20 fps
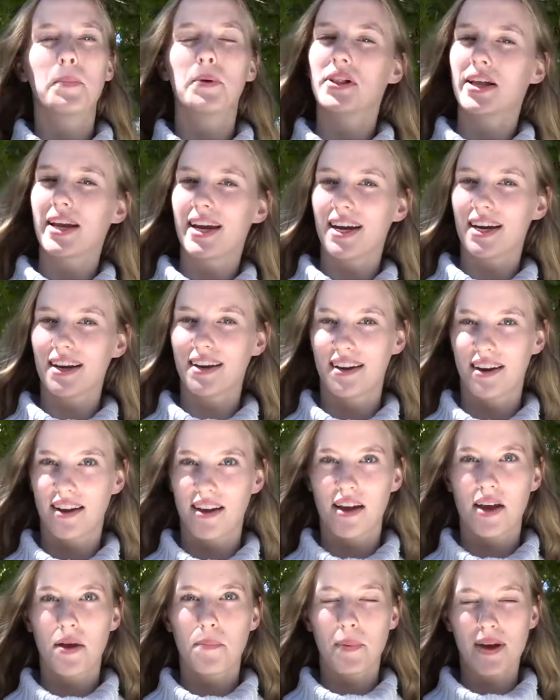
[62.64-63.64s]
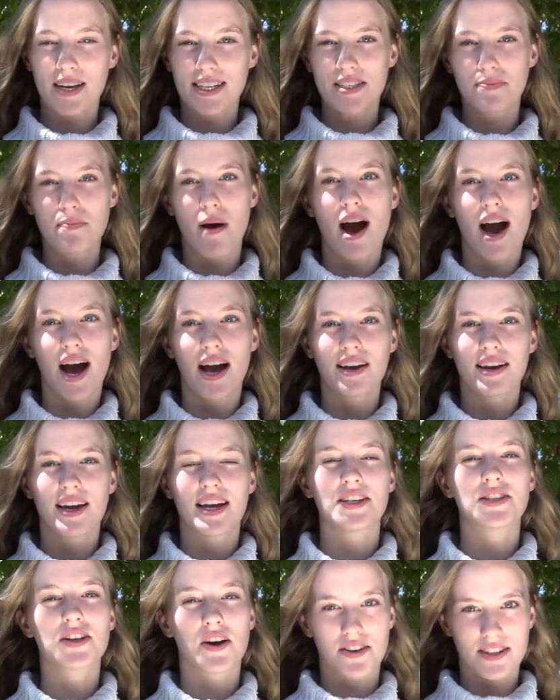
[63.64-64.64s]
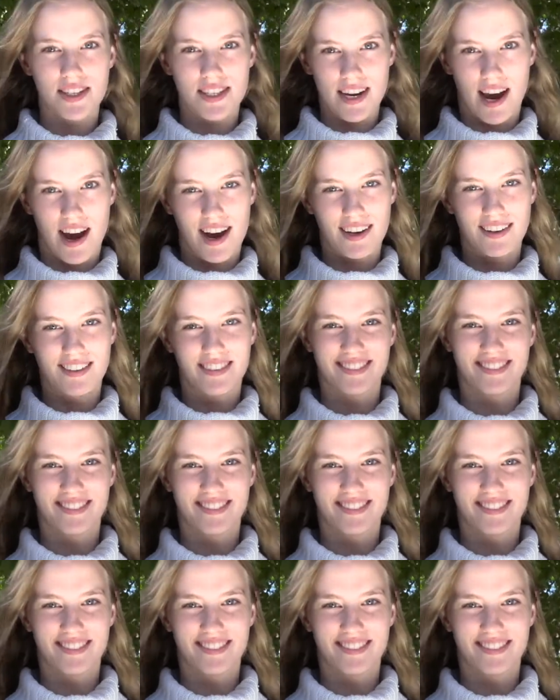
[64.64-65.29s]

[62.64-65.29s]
bullying, be smart and don't stop.